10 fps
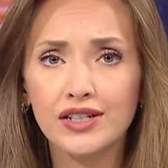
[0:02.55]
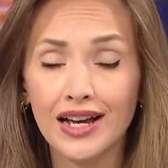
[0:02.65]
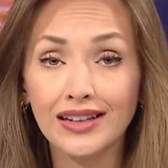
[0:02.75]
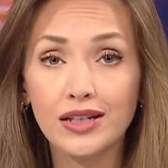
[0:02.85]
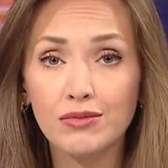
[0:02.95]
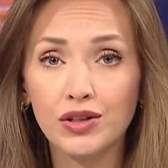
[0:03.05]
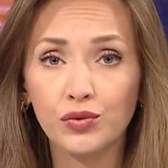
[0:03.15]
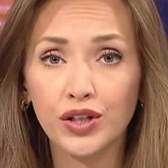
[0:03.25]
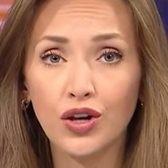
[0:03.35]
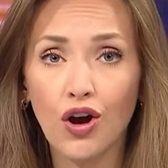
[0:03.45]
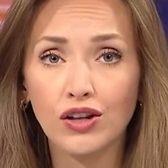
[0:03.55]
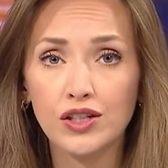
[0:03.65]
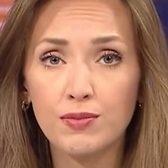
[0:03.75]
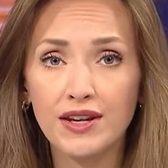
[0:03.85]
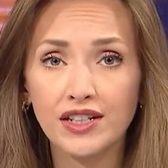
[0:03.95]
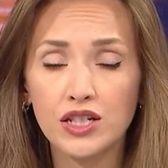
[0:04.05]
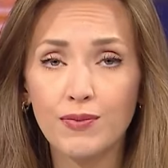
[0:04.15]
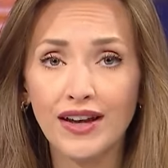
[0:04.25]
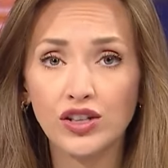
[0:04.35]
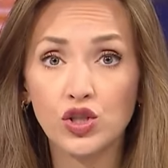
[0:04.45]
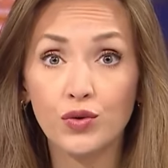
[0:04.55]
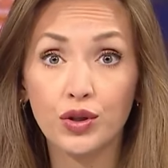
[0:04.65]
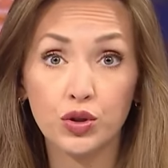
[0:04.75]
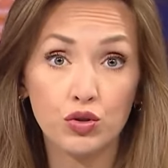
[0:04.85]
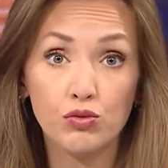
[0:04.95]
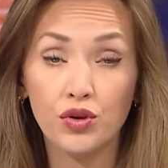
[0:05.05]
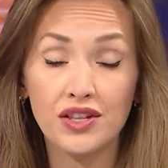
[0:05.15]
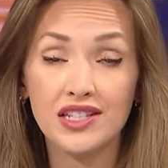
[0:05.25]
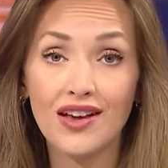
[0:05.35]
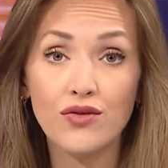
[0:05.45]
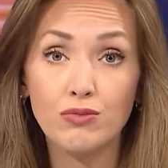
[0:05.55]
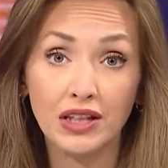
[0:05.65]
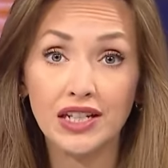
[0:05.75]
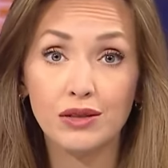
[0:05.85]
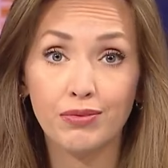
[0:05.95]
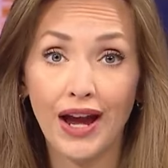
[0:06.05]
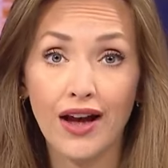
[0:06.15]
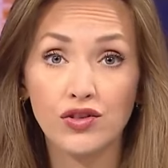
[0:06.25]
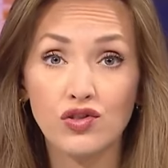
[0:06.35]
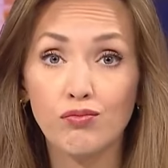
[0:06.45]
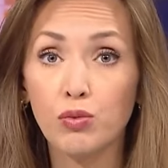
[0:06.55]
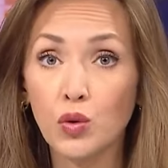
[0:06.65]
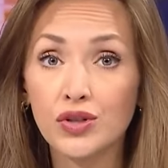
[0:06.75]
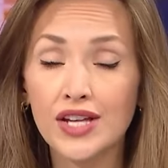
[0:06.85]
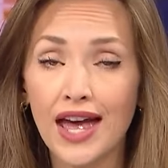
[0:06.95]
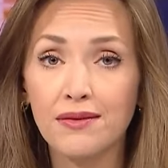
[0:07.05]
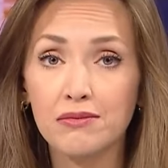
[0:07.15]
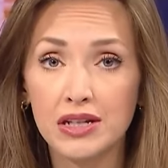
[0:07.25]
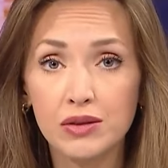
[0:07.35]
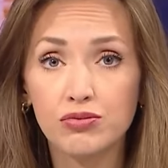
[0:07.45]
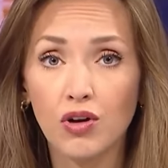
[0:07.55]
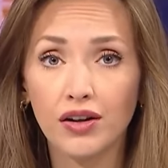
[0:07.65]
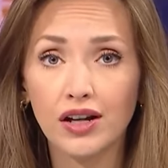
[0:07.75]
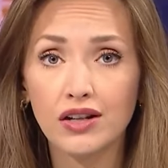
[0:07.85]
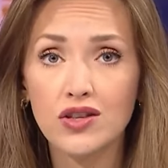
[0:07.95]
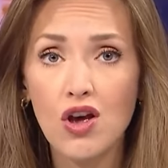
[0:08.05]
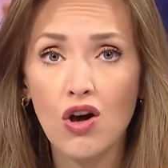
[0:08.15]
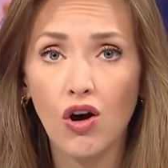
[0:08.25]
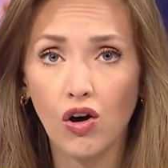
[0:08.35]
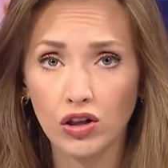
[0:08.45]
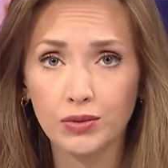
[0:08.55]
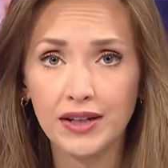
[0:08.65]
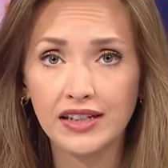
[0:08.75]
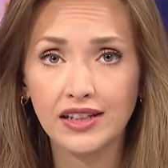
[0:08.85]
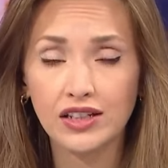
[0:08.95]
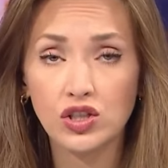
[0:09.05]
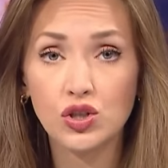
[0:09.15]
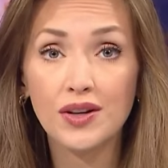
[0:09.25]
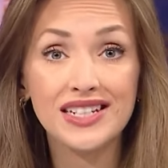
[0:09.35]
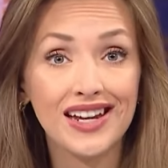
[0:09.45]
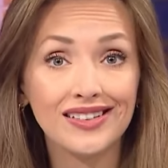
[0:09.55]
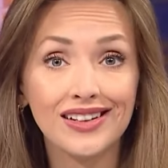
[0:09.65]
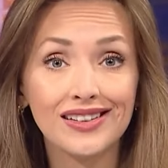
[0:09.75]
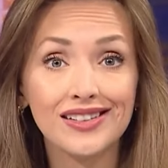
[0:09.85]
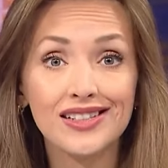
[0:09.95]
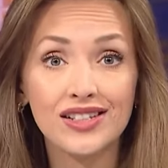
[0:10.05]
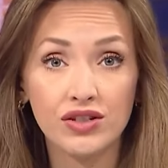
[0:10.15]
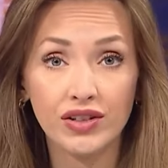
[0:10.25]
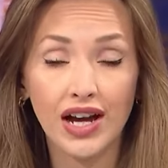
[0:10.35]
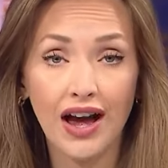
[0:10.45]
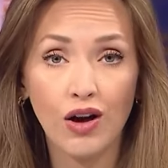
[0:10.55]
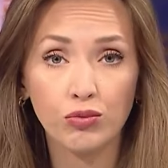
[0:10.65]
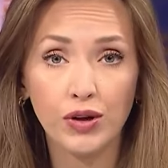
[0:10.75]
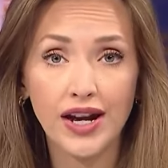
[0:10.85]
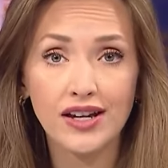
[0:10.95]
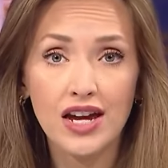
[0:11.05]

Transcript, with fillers: A deli meat recall is being expanded to include more than 7 million pounds of boar's head meat products. All are being linked to a deadly listeria outbreak.